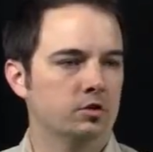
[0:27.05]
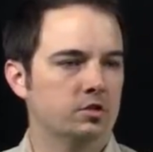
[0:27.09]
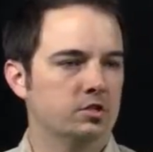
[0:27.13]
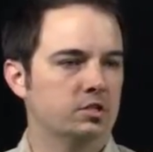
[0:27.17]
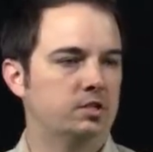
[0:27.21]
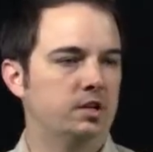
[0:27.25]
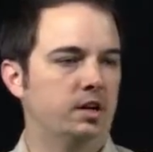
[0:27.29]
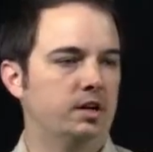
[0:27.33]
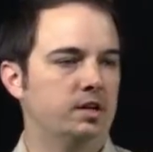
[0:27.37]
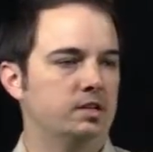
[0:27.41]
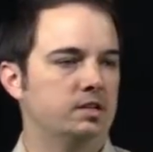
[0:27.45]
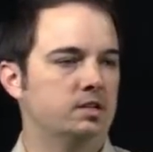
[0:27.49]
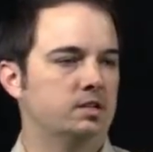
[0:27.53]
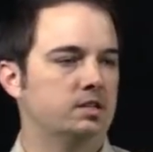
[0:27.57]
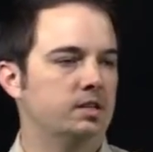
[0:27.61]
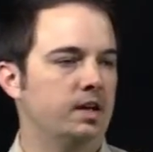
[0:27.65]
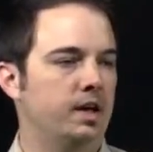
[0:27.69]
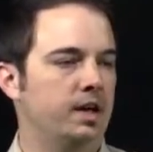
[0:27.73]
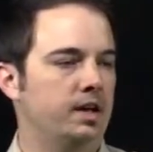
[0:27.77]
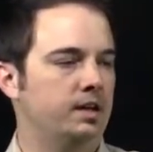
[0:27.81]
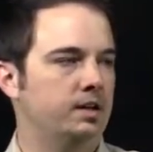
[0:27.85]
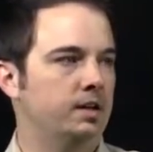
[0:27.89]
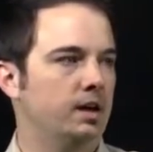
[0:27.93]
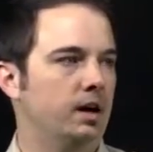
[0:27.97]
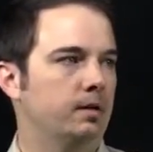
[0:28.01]
steady
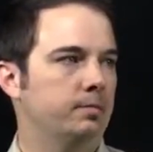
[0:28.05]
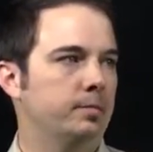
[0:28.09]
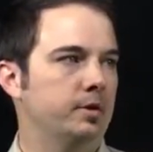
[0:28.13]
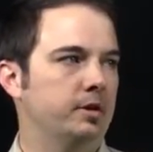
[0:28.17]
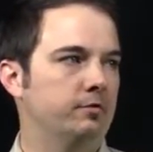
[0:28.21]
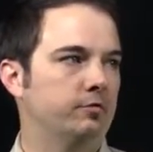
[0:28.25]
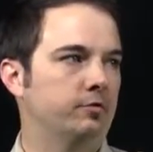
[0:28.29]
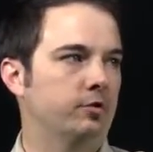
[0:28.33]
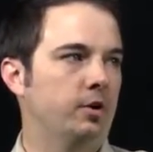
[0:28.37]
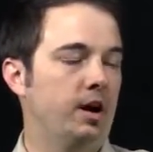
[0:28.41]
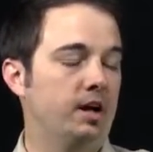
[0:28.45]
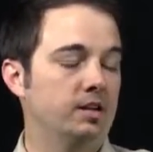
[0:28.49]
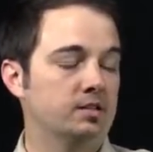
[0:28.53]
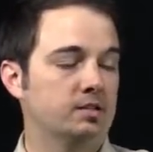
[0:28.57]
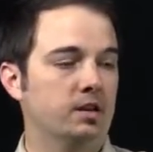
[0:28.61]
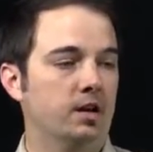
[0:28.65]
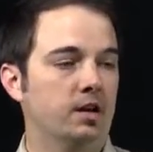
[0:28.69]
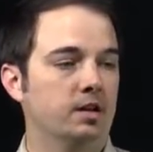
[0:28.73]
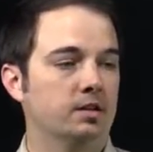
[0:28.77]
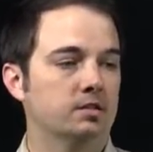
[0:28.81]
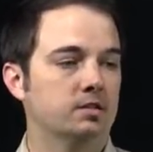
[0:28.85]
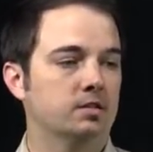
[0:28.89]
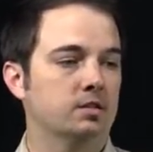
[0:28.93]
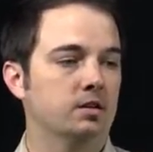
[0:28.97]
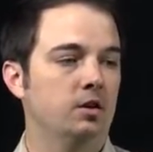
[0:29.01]
state, I mean for
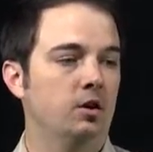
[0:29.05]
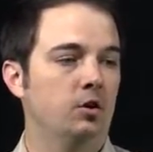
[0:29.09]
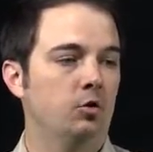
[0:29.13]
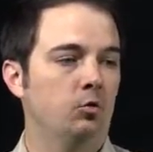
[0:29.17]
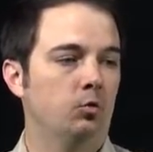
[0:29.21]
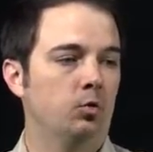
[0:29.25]
SS,